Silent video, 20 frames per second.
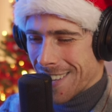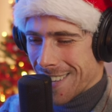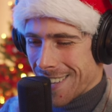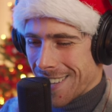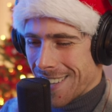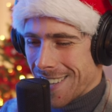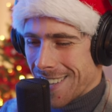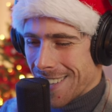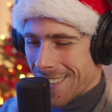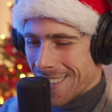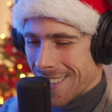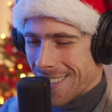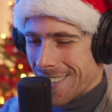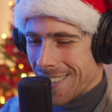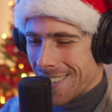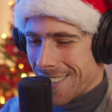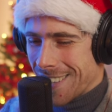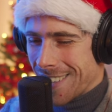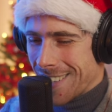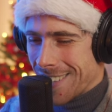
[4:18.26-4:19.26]

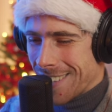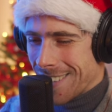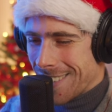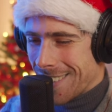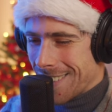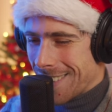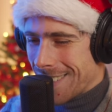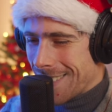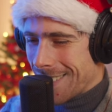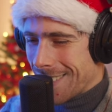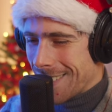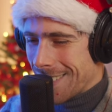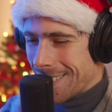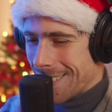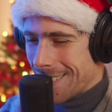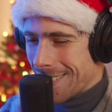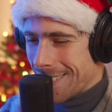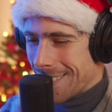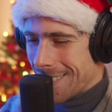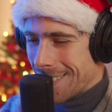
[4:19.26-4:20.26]

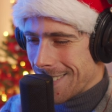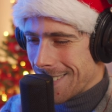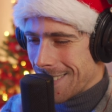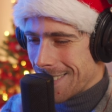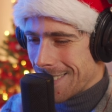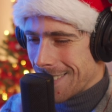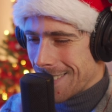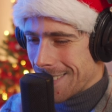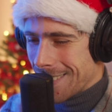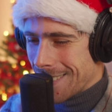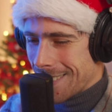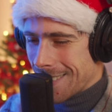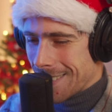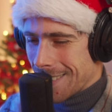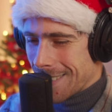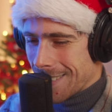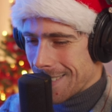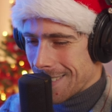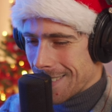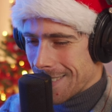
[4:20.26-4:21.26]

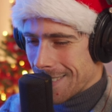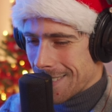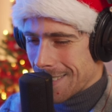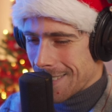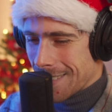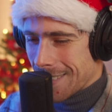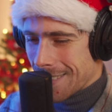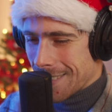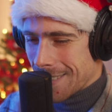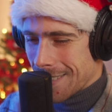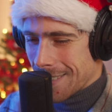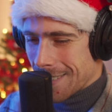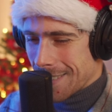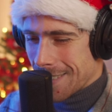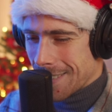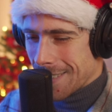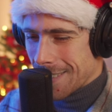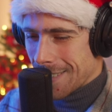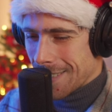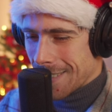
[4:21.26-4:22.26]

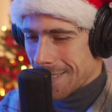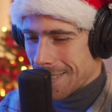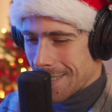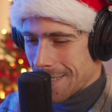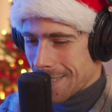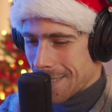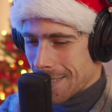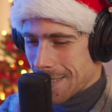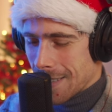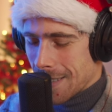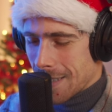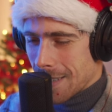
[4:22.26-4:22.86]
Nobody speaks.